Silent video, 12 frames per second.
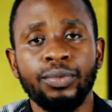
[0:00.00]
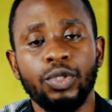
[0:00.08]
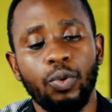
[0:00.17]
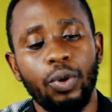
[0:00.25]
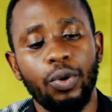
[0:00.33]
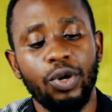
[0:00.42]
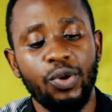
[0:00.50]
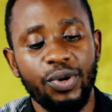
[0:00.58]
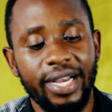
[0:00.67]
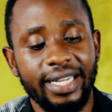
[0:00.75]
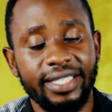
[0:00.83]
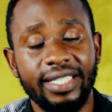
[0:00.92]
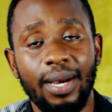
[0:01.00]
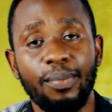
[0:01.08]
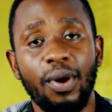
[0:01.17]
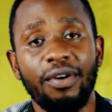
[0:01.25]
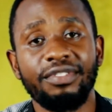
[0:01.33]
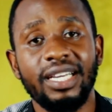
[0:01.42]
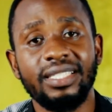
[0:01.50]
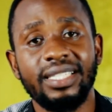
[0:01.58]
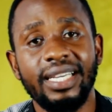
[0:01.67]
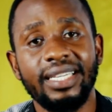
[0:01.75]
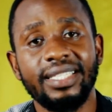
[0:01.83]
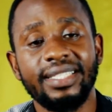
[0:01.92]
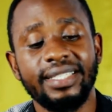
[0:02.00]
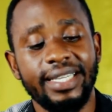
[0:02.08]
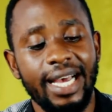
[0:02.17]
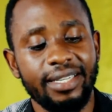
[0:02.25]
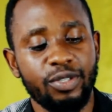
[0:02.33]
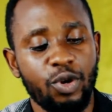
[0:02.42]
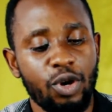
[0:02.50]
we will look at some of the things that